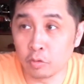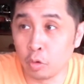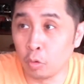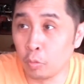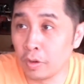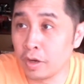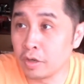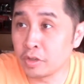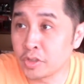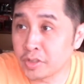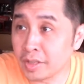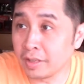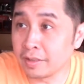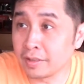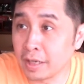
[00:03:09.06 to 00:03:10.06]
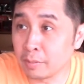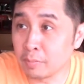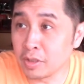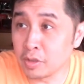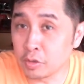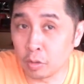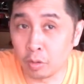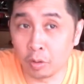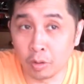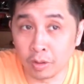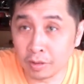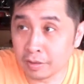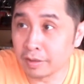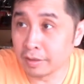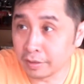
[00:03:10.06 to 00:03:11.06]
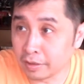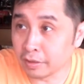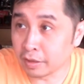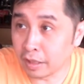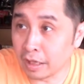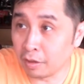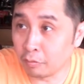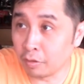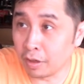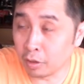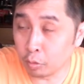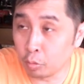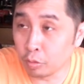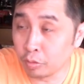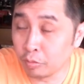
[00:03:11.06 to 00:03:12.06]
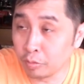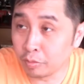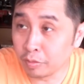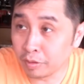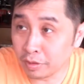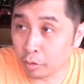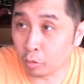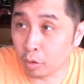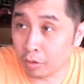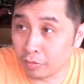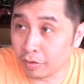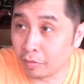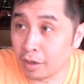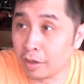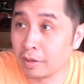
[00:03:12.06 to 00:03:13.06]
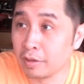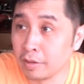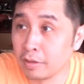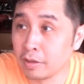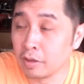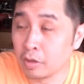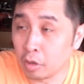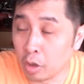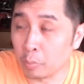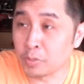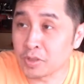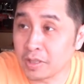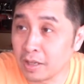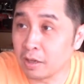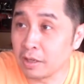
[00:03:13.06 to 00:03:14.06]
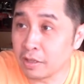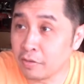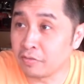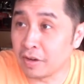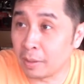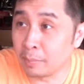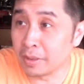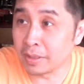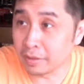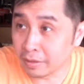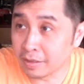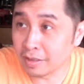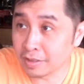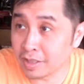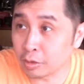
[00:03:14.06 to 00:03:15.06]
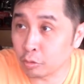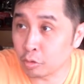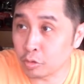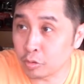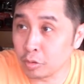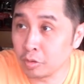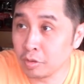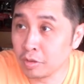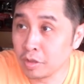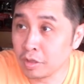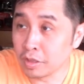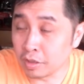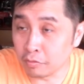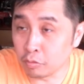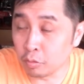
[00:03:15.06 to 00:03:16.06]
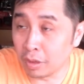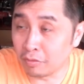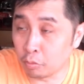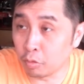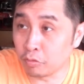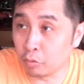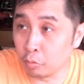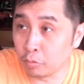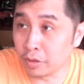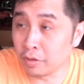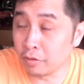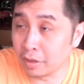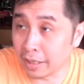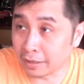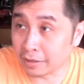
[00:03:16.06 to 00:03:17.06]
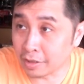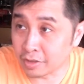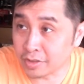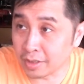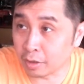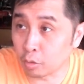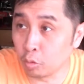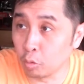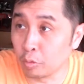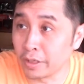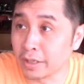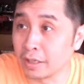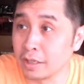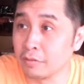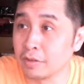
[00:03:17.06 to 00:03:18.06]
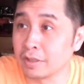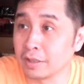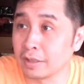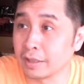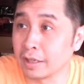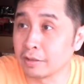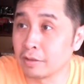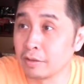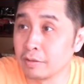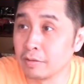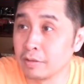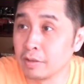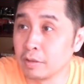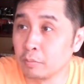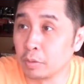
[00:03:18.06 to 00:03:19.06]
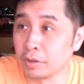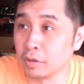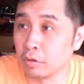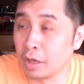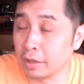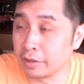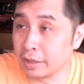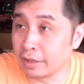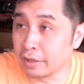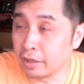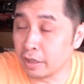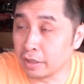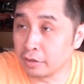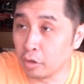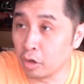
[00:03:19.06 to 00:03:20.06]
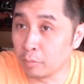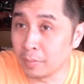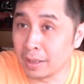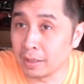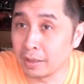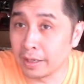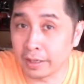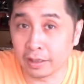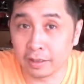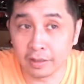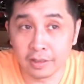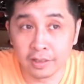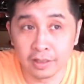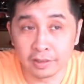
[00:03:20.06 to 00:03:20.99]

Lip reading: If you wear silk, that means you have a good, you come from a upscale family status now. If you afford to wear like the silk clothing and everything like that. But the normal, like